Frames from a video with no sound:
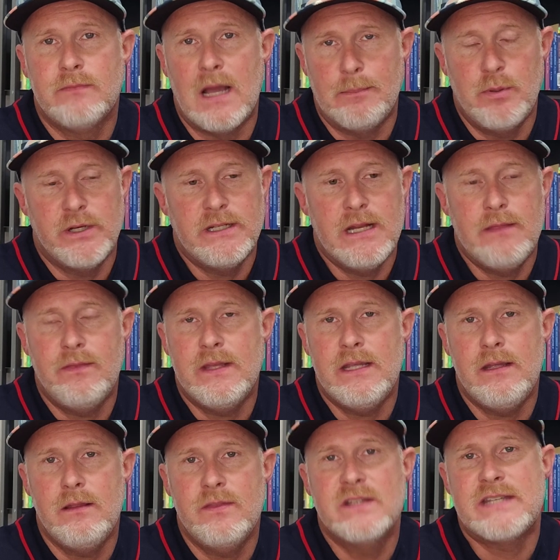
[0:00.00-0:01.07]
I put it in
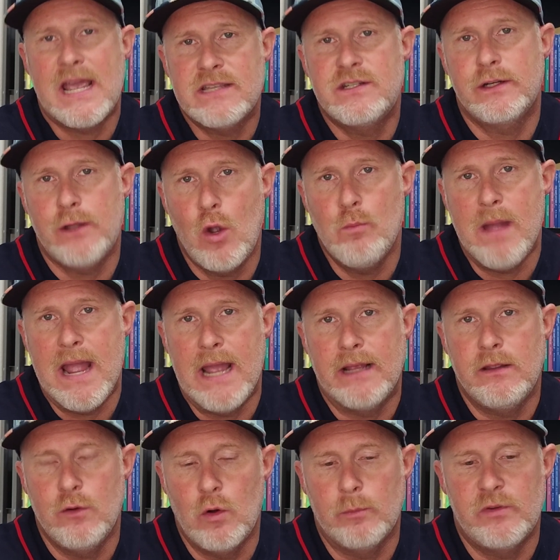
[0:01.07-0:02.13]
the this has to go bag,
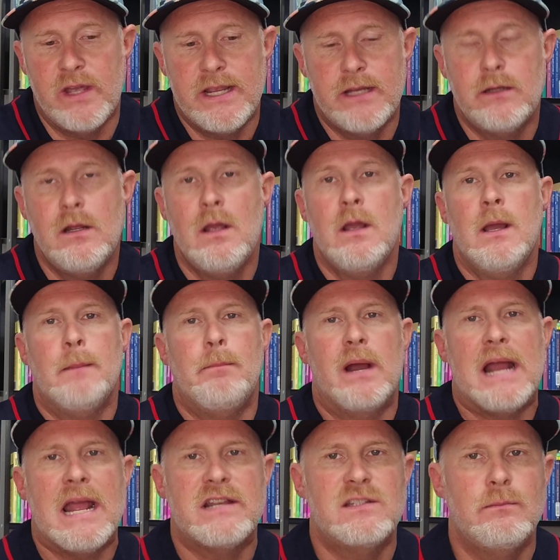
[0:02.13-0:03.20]
you know what I'm saying?
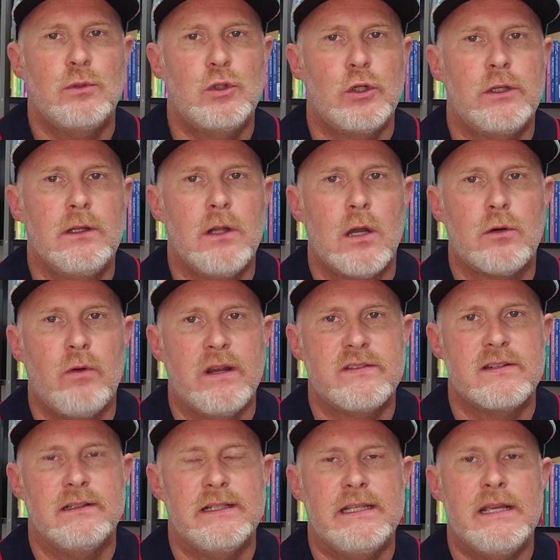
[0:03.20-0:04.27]
But I had some good luck
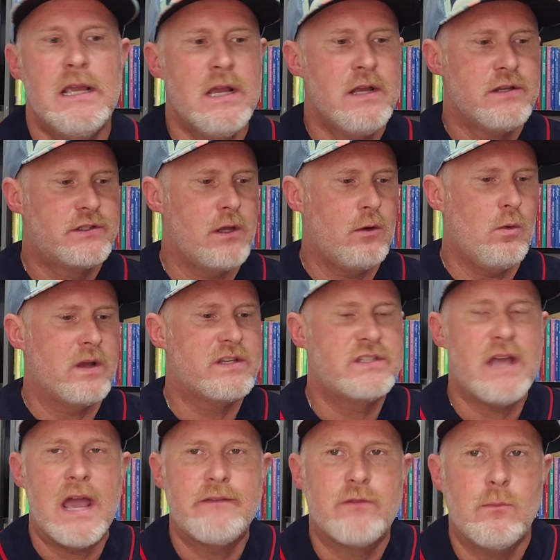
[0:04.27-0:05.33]
recently. So
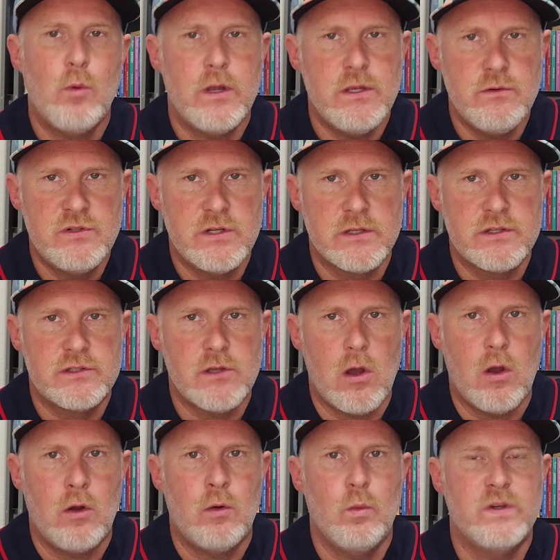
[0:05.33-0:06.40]
aside from what you just
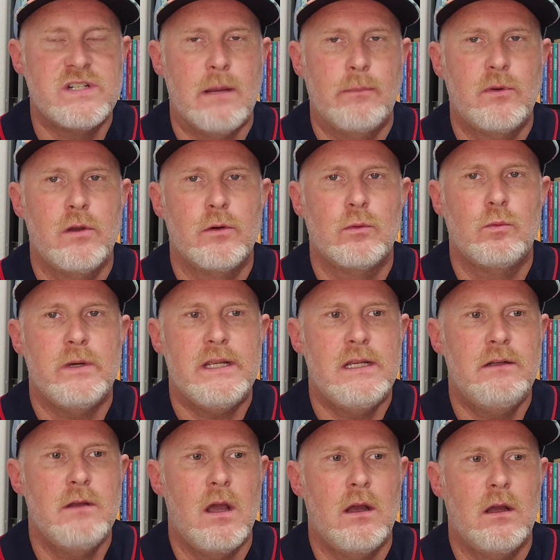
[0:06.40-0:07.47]
saw, which I'm going to
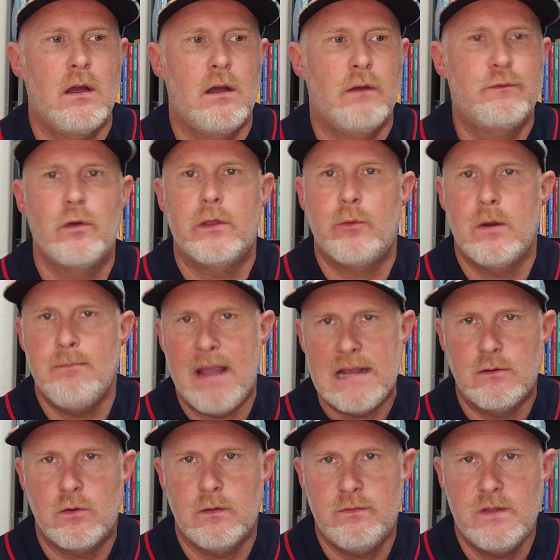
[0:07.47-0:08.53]
read for the
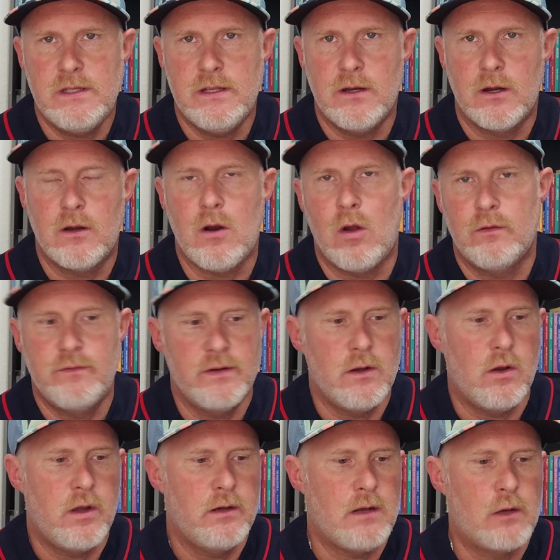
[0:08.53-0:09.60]
remainder of the year, off and
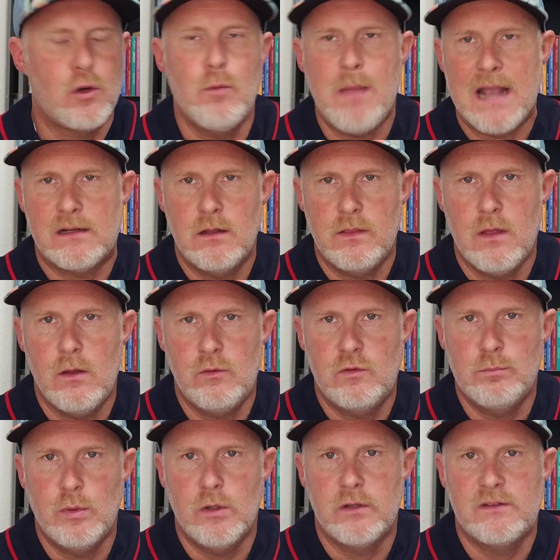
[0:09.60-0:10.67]
on, I'll go back to those
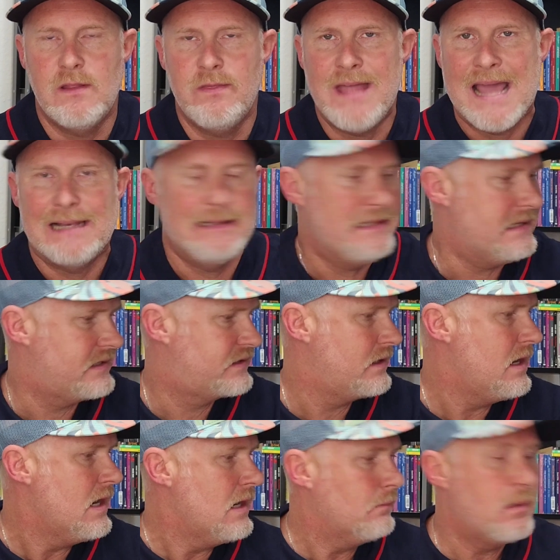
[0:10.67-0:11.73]
books and that list.
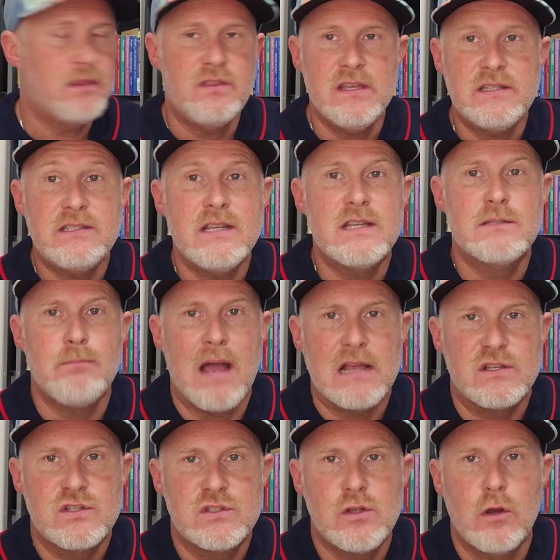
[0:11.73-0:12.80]
But this is my
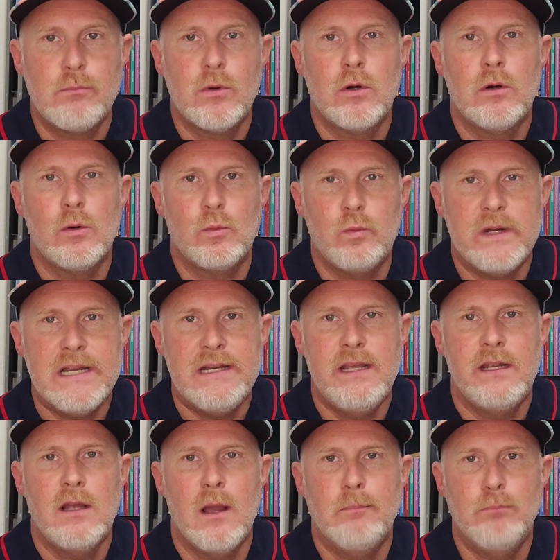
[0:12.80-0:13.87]
summer
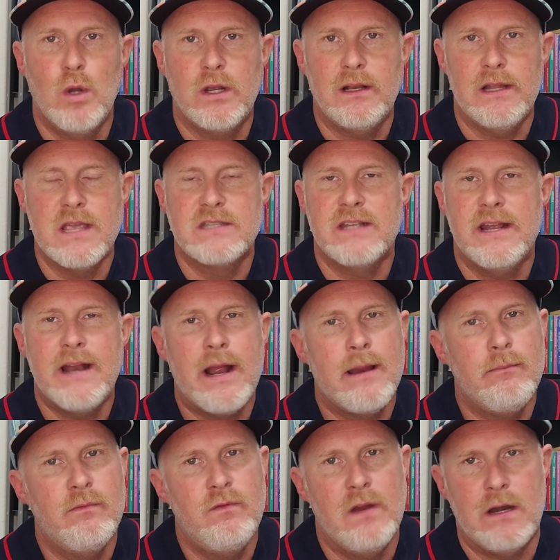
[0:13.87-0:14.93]
reading book list, and I
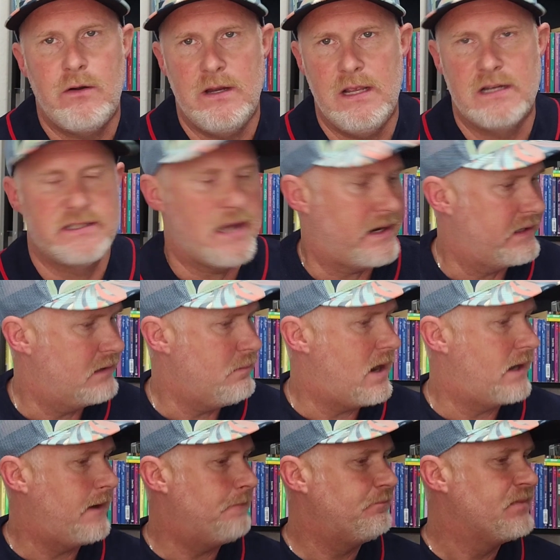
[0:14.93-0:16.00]
am very excited
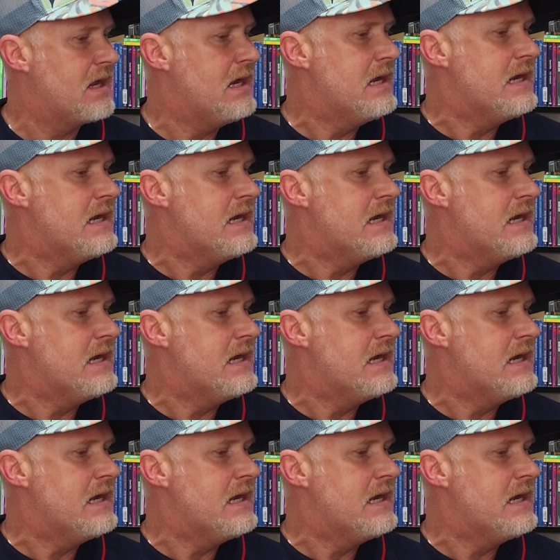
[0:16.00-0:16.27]
about it.